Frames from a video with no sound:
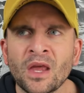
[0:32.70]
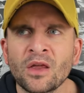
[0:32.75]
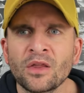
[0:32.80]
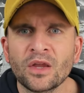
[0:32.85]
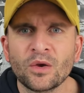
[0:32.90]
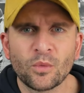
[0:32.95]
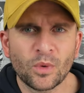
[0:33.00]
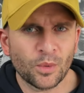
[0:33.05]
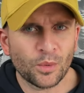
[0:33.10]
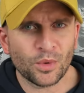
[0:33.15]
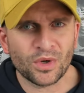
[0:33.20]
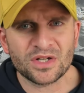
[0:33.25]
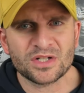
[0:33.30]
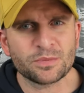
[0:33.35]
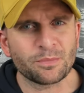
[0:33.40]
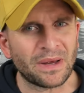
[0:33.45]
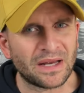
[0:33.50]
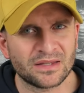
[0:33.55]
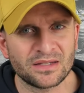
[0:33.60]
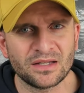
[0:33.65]
think we were
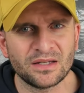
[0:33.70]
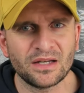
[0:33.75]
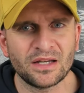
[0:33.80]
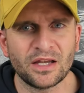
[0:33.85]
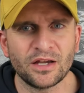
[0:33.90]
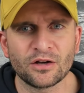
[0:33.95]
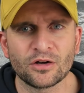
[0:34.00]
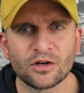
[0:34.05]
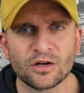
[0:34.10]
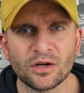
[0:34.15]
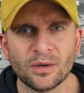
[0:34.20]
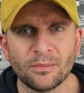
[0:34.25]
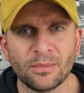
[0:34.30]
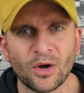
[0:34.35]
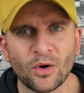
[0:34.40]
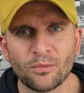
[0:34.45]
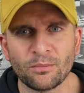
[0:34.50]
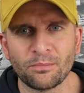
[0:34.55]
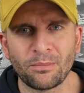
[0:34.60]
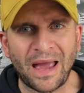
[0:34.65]
expecting to hear
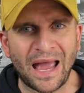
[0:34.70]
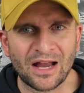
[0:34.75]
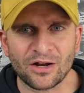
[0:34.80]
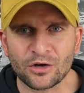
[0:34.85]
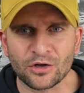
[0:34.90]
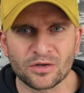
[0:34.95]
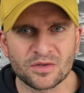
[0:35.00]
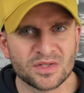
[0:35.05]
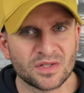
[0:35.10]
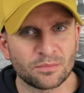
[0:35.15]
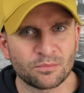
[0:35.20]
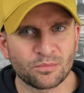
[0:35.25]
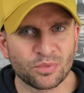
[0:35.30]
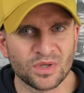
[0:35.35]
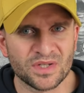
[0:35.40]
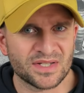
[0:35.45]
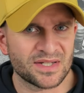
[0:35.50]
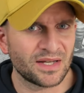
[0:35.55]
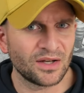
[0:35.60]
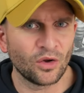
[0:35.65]
about Packers in
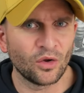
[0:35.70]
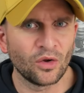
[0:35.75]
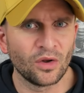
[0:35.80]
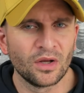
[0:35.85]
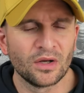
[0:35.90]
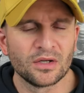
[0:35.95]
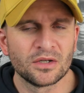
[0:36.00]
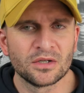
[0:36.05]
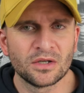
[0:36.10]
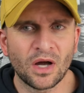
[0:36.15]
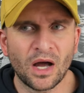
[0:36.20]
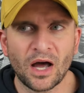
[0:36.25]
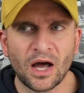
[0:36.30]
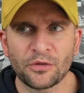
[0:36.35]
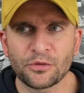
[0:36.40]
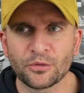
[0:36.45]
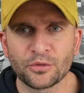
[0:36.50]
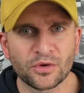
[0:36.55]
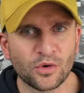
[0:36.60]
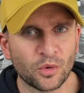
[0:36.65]
Brazil Uh,
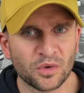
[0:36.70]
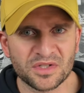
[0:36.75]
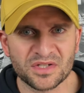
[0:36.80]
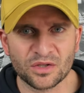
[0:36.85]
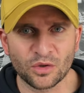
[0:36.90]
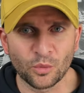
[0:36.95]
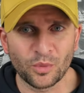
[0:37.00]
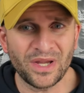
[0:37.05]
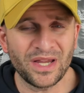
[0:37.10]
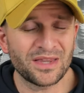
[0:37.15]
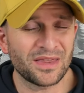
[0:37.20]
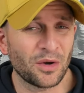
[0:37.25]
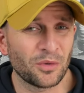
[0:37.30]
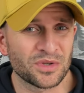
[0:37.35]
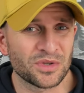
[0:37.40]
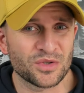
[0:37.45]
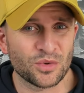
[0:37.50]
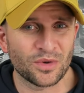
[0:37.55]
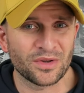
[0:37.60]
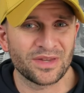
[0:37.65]
through the course of the week. That
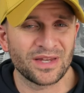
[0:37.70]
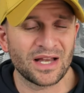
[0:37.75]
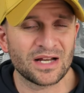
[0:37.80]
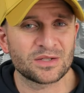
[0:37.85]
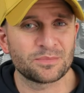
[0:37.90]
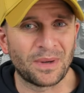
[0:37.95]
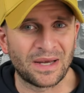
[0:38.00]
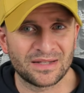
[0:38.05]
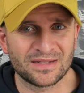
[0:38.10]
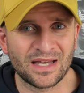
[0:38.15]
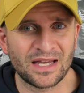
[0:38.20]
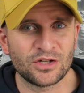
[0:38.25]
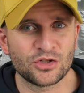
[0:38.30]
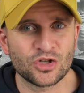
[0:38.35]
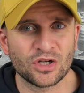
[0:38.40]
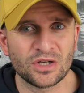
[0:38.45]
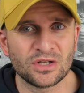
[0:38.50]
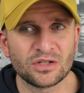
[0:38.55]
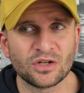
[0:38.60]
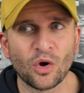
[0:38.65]
was sort of the
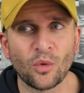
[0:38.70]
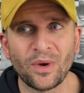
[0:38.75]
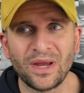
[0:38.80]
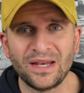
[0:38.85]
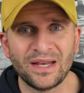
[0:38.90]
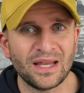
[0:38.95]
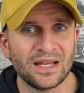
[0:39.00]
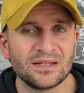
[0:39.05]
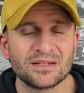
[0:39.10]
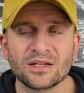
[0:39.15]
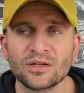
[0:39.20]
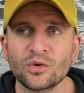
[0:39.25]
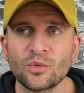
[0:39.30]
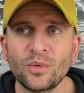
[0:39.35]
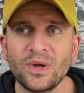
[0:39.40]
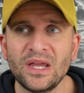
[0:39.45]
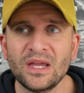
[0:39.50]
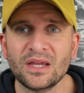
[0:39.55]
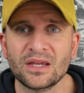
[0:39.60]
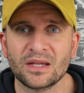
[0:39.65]
expectation going into the
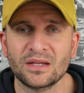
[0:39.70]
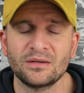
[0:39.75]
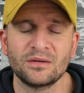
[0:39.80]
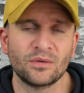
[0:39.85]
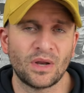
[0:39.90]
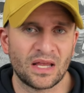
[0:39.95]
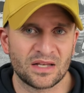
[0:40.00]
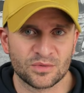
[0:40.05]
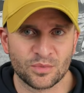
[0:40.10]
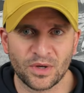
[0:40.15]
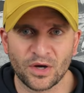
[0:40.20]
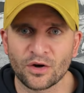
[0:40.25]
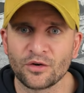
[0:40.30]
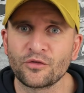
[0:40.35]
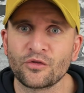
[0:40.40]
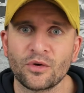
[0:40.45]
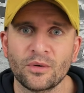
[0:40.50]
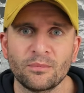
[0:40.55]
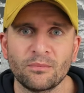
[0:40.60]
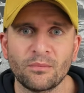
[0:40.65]
week. And as we heard
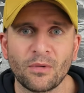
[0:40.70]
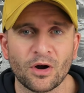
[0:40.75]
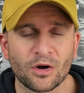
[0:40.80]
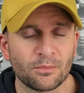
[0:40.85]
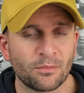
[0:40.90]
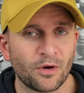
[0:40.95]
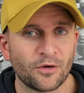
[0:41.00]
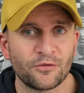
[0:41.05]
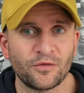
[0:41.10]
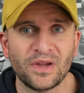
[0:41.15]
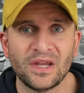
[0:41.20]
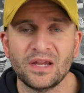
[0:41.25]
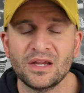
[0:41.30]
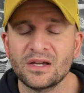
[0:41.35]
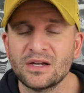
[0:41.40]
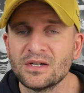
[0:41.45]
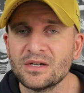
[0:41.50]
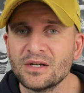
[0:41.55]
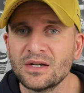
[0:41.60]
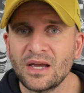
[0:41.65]
from Mark
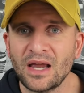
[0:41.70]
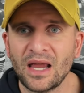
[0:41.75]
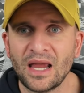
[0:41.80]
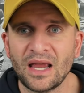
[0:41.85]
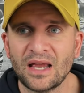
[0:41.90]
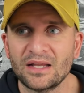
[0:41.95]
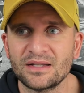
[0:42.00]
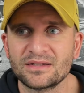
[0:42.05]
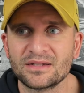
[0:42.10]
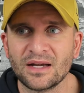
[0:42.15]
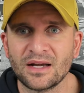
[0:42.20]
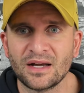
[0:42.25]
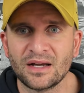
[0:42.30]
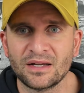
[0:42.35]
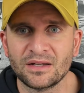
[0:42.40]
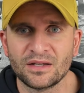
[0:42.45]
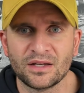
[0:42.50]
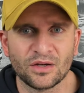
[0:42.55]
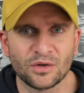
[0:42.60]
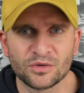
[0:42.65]
Murphy and,
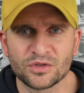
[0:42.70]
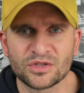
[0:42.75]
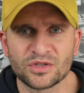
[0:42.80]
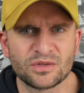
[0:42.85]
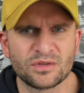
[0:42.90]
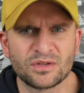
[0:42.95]
uh, you know,